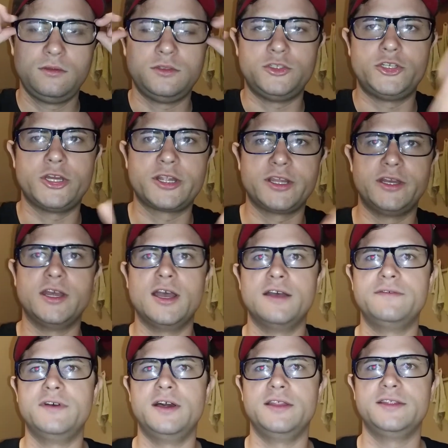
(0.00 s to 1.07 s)
jerking
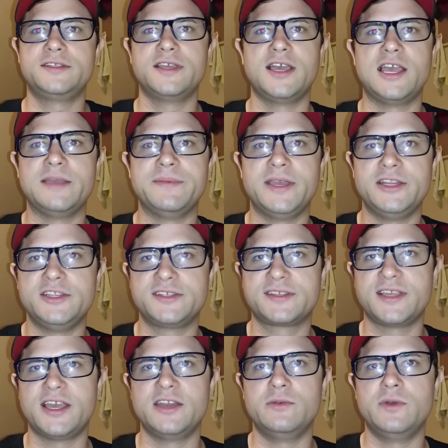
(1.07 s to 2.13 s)
off all the time, I just
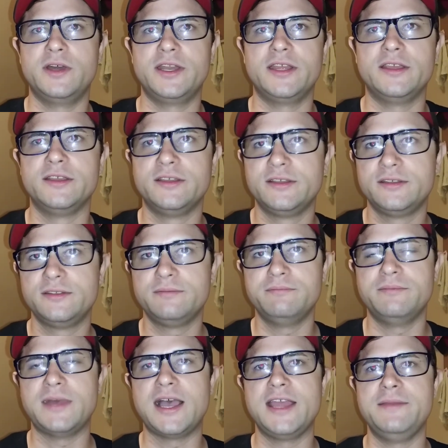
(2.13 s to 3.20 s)
kind of want to
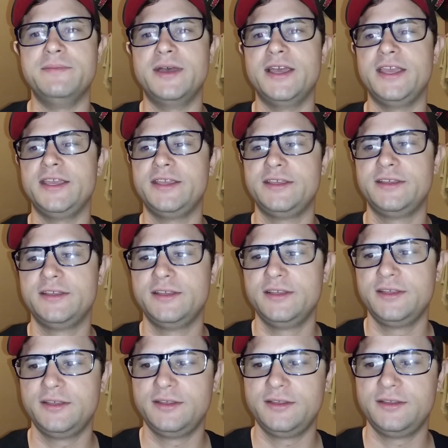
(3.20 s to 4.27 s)
bide my
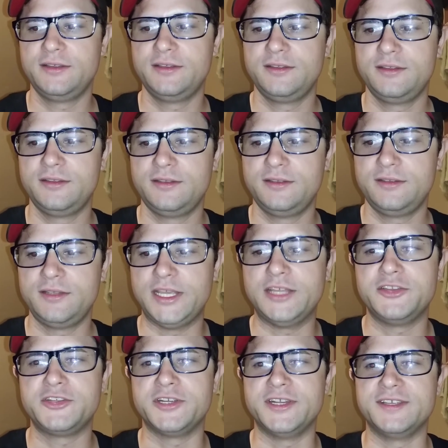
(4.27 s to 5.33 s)

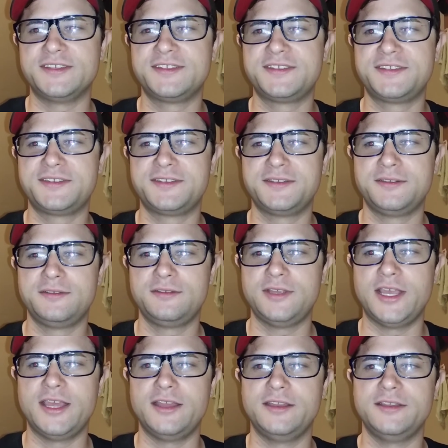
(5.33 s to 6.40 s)
interests,
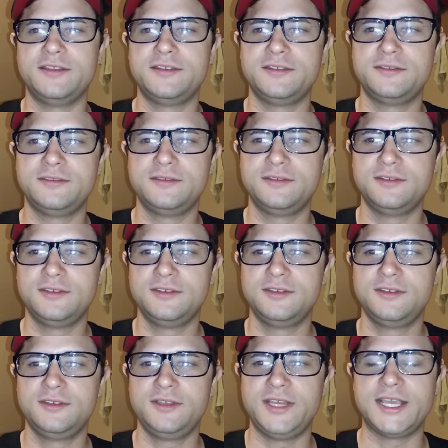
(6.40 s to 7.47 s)
and
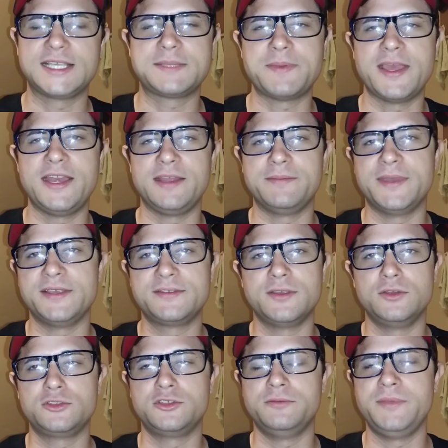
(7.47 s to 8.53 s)
expanding my
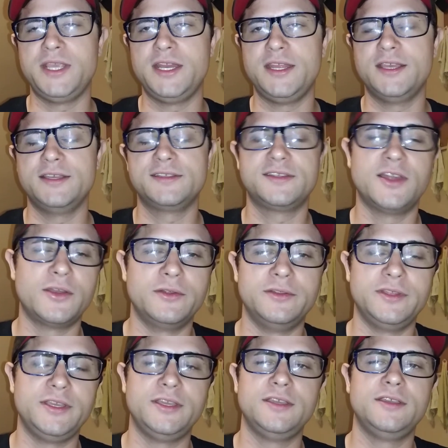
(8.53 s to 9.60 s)
social media is not
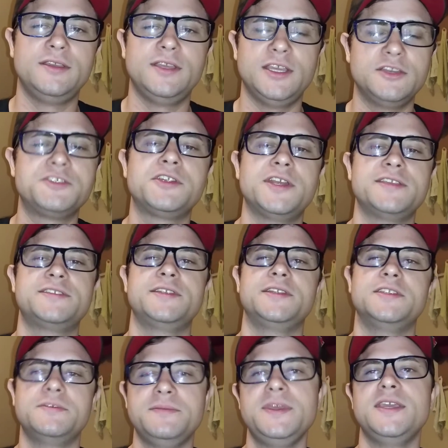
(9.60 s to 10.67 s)
only interesting
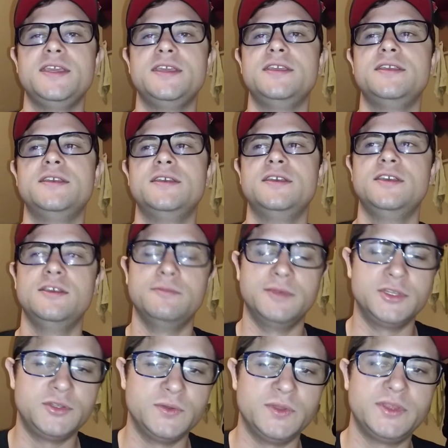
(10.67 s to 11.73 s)
to me,
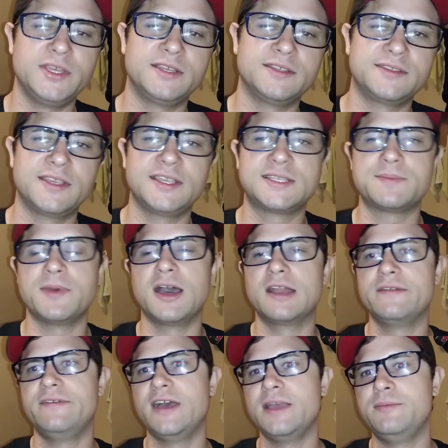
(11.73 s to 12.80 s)
but doing things like
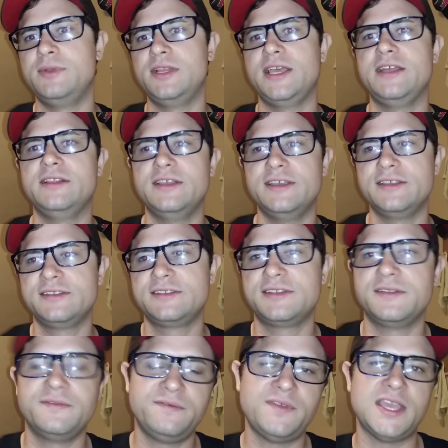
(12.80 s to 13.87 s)
Spotify playlists
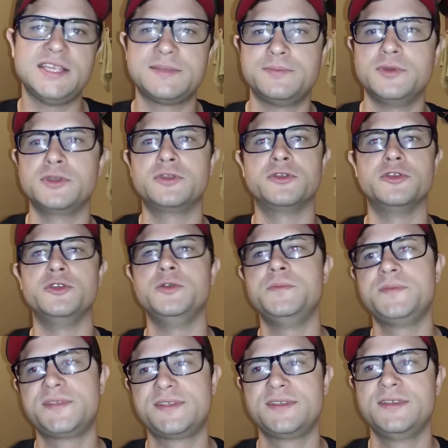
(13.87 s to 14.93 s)
and Facebook
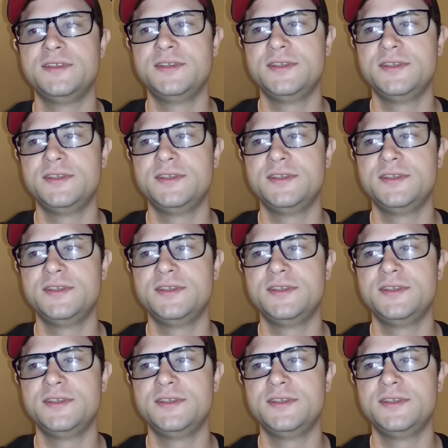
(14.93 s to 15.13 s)
groups